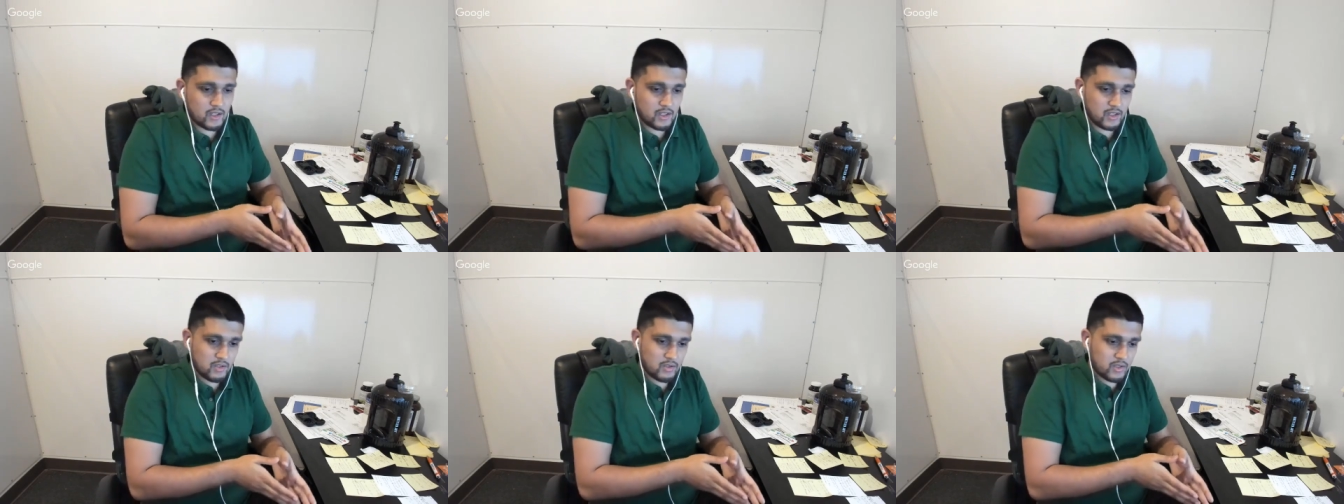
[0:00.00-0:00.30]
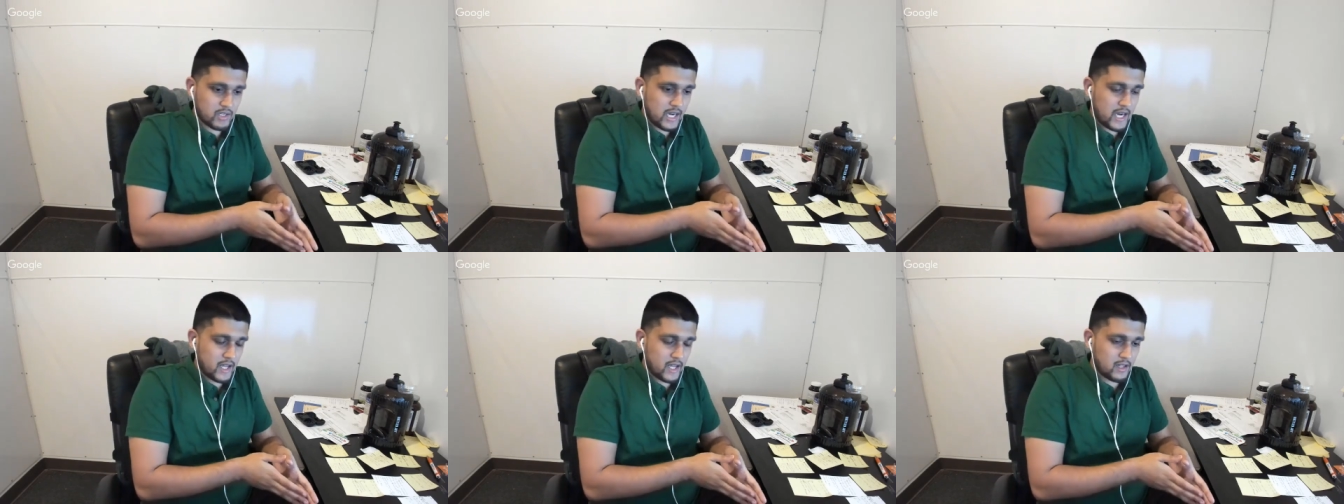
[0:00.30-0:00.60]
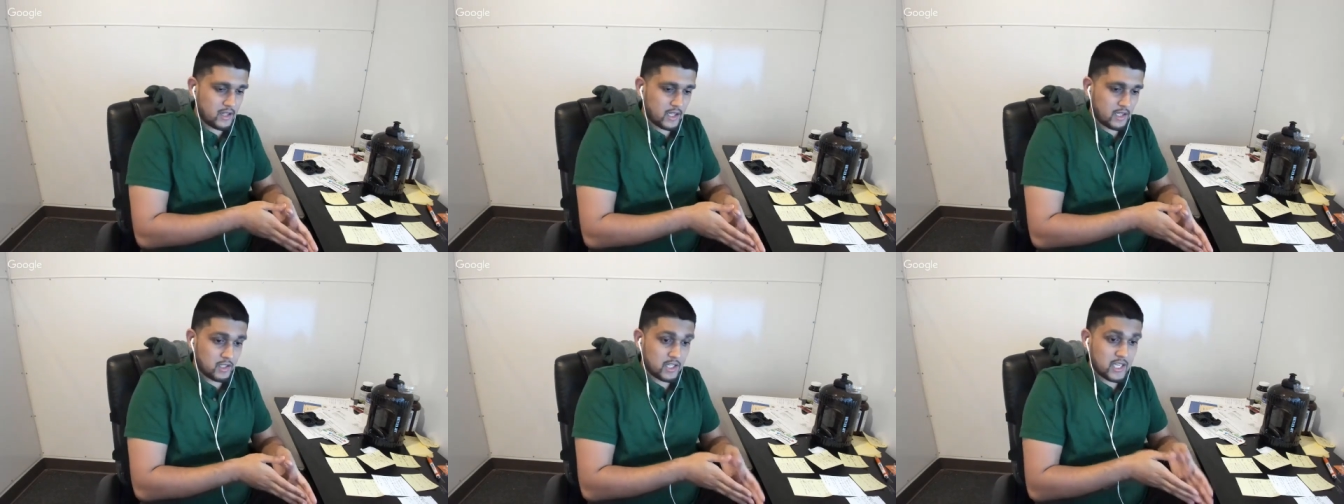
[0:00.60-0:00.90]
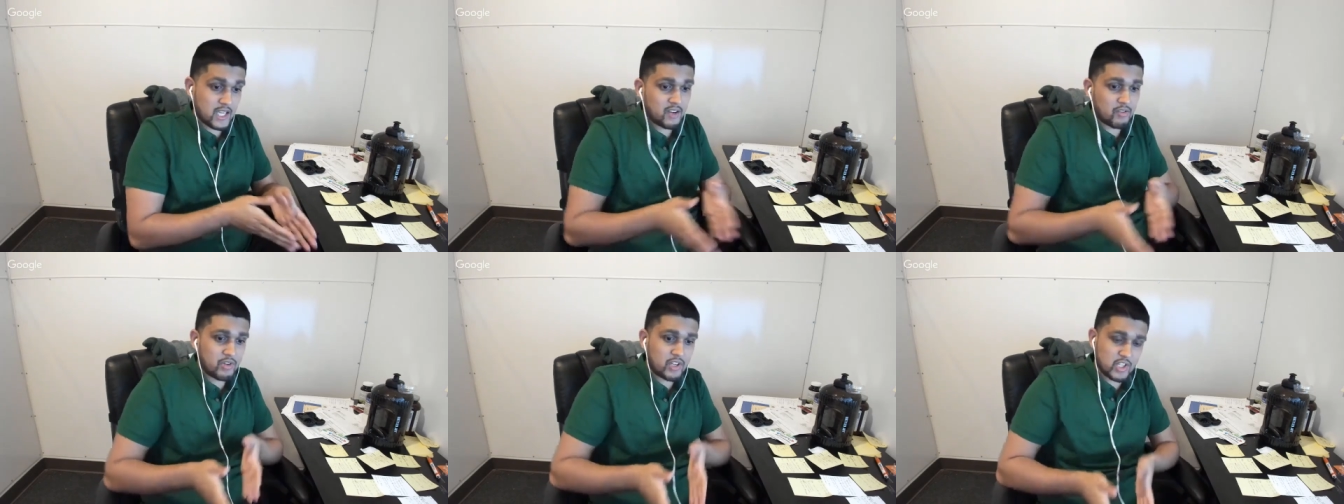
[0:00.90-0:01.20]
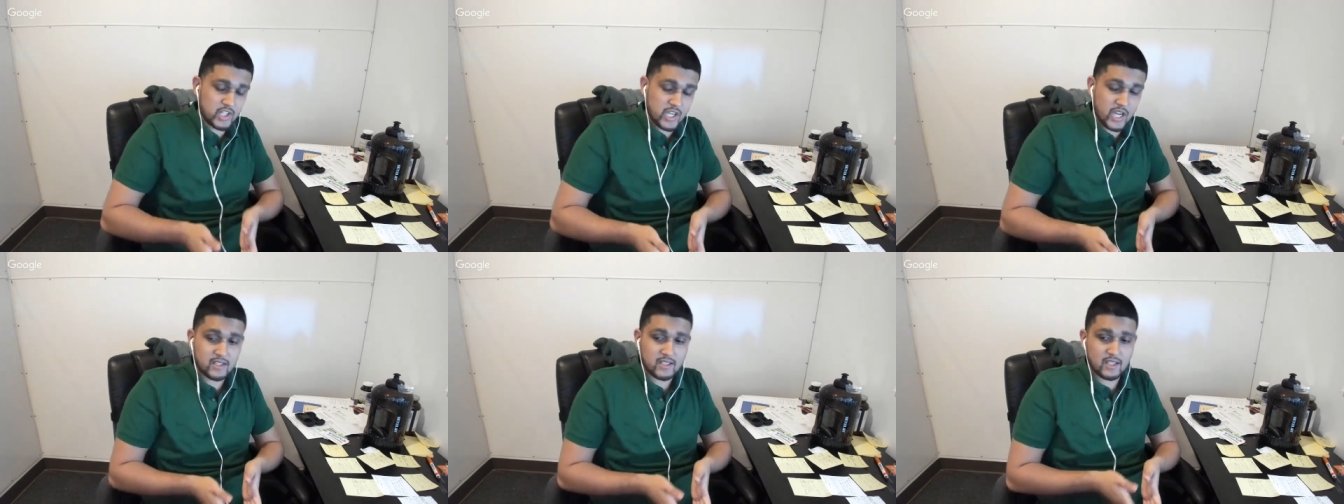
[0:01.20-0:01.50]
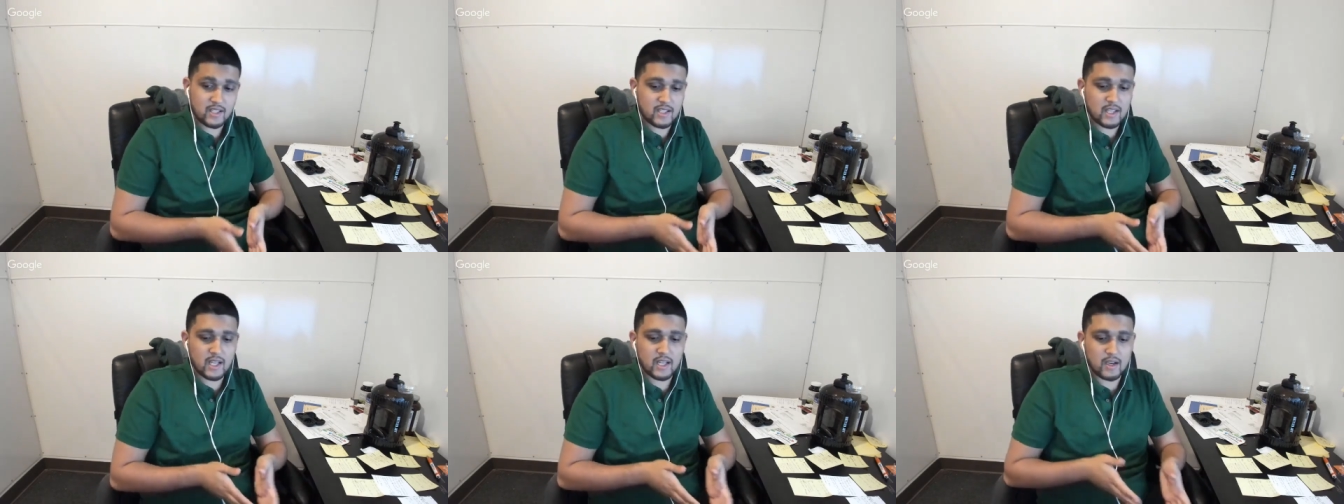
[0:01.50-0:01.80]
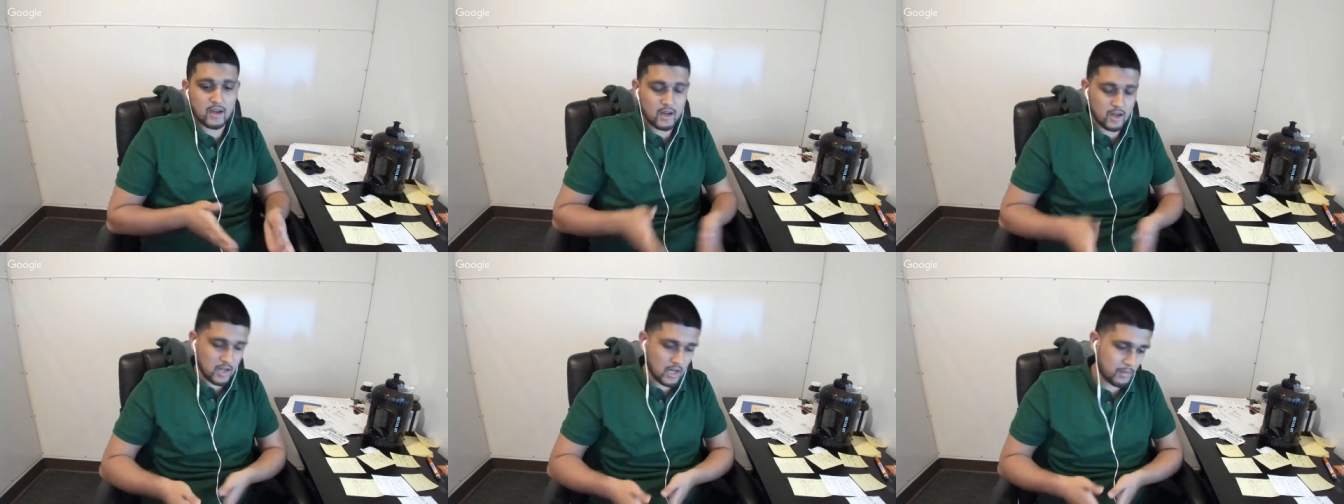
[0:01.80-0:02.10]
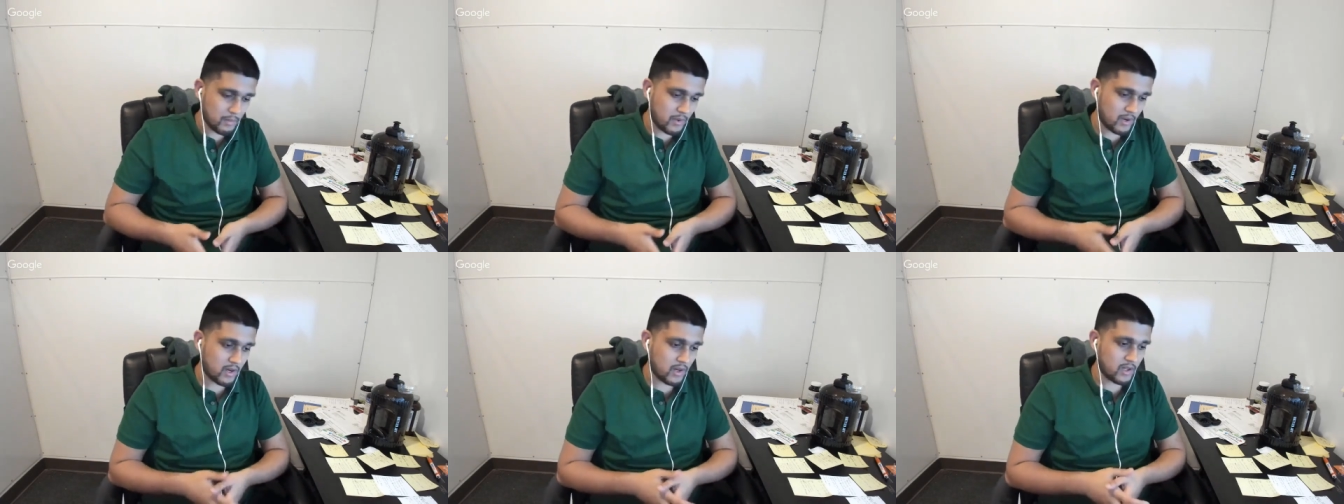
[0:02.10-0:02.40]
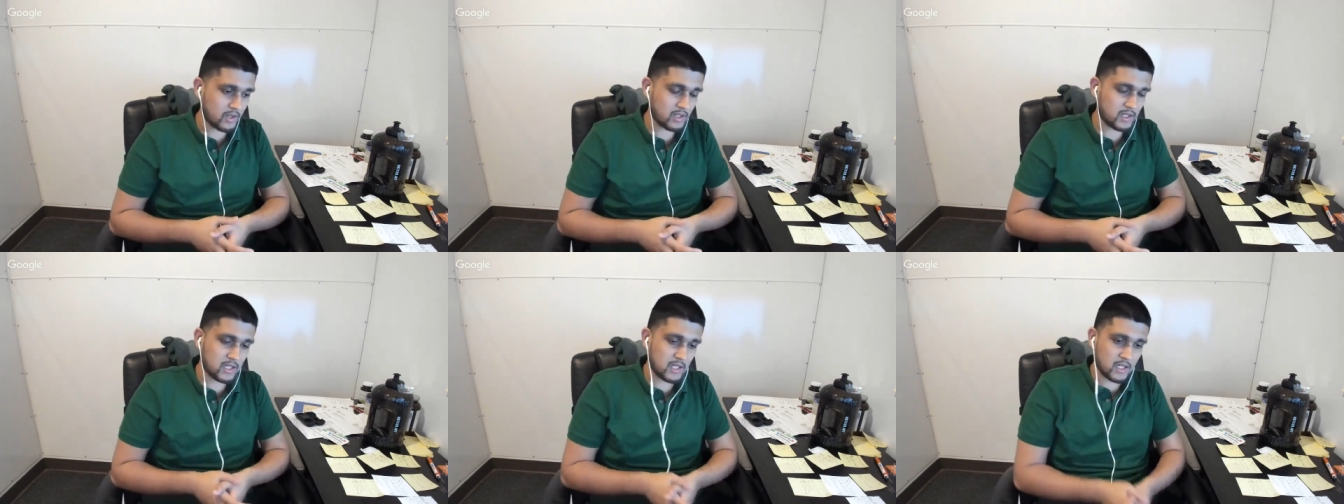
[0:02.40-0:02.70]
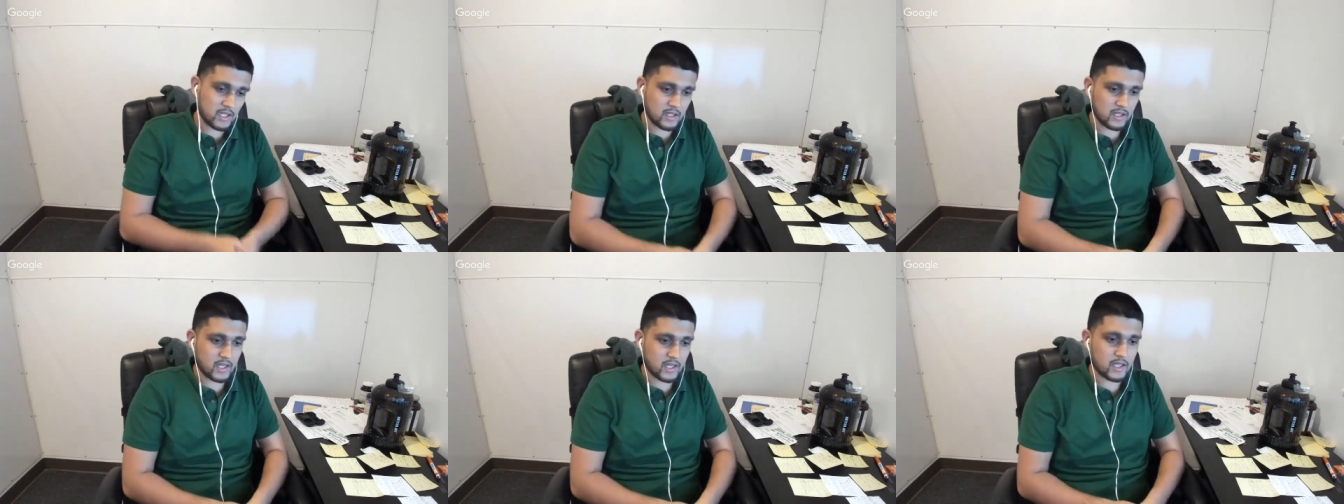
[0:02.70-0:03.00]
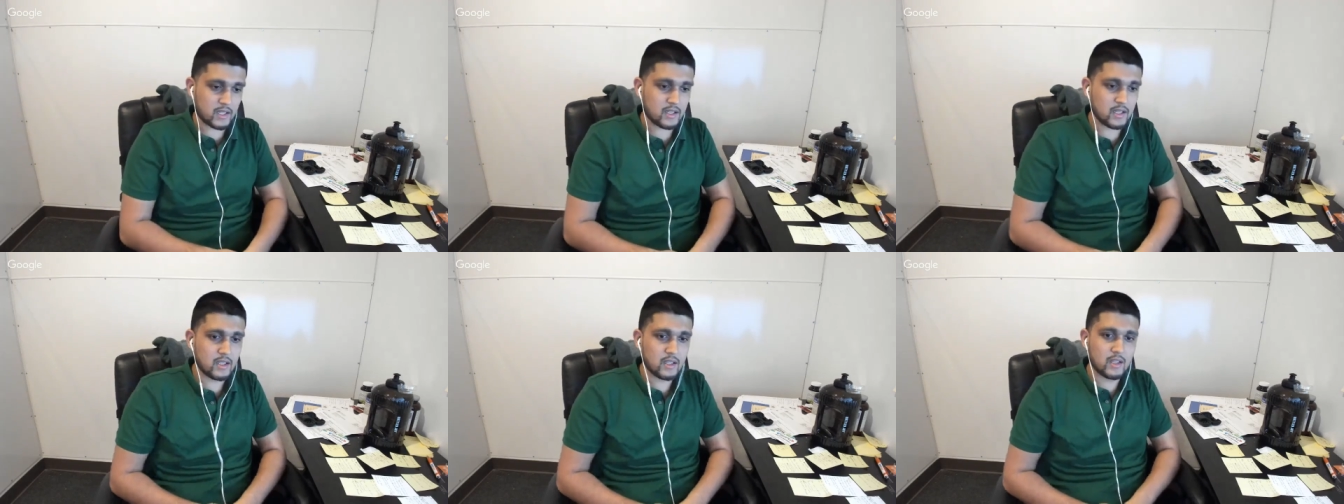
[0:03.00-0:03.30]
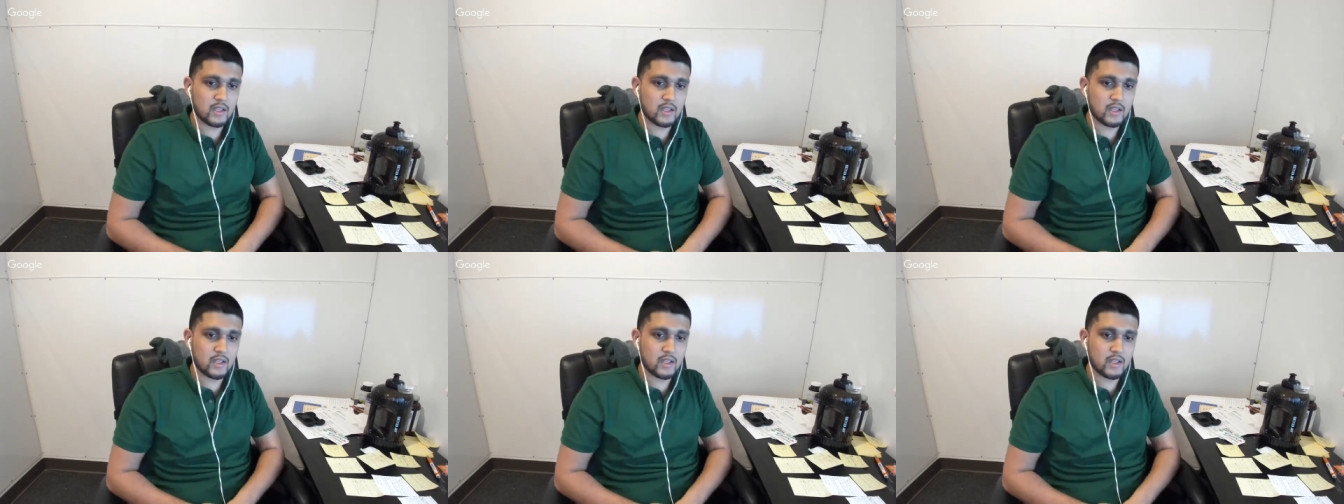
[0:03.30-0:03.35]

you got like getting rejected, getting hung up on, getting like,